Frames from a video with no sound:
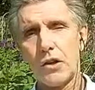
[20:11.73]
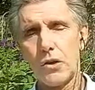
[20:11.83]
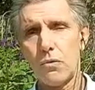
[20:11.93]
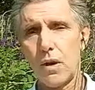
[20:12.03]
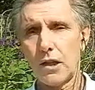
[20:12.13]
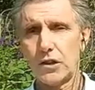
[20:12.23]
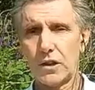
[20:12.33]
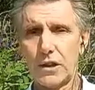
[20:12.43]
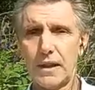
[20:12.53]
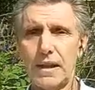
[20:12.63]
You
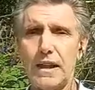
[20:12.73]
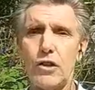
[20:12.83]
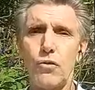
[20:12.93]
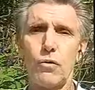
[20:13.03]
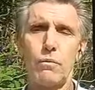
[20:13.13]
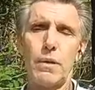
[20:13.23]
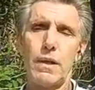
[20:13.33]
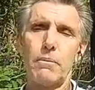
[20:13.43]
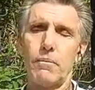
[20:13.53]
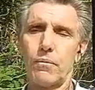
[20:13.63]
actually need to
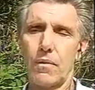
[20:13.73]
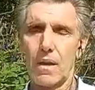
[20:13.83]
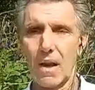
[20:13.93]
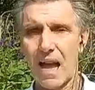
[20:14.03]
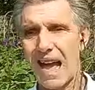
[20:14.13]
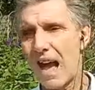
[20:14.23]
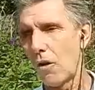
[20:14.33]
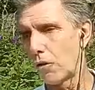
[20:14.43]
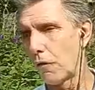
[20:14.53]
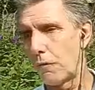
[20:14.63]
be
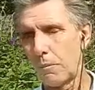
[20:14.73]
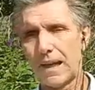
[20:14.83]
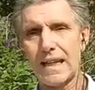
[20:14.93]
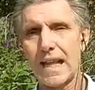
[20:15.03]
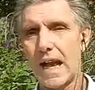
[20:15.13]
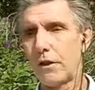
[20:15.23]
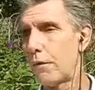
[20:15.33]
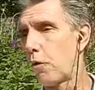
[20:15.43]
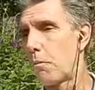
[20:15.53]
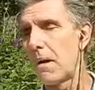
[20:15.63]
out of plant
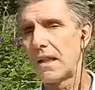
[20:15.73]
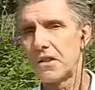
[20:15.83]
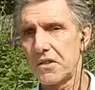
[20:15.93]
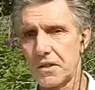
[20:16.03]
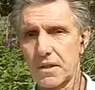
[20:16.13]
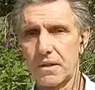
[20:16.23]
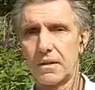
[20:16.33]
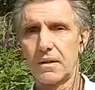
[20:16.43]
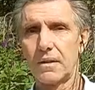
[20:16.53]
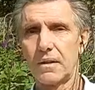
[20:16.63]
diet for months
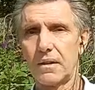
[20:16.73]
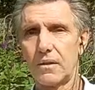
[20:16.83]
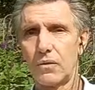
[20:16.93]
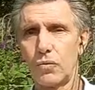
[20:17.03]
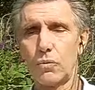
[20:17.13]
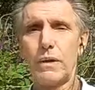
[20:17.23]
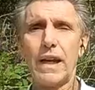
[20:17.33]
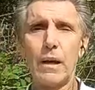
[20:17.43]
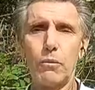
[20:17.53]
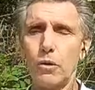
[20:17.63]
to
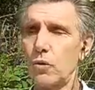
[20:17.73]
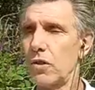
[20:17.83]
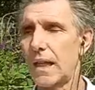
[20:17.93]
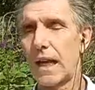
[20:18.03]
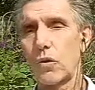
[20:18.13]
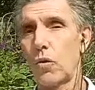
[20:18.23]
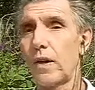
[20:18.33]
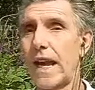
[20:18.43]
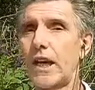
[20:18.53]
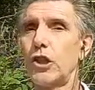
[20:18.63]
be able to start
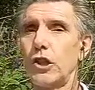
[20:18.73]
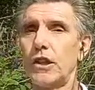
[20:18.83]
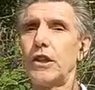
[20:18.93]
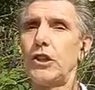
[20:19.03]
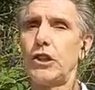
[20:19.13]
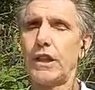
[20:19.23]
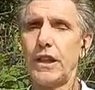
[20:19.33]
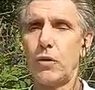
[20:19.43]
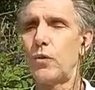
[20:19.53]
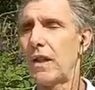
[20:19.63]
occasionally
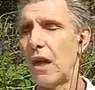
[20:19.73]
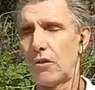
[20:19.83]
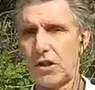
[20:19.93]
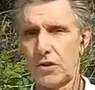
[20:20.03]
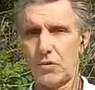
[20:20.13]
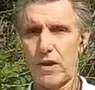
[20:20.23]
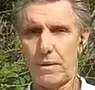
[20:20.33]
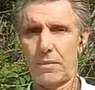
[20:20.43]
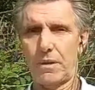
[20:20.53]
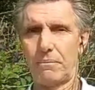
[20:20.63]
cheating without this to
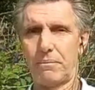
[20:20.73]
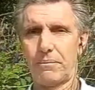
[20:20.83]
happen.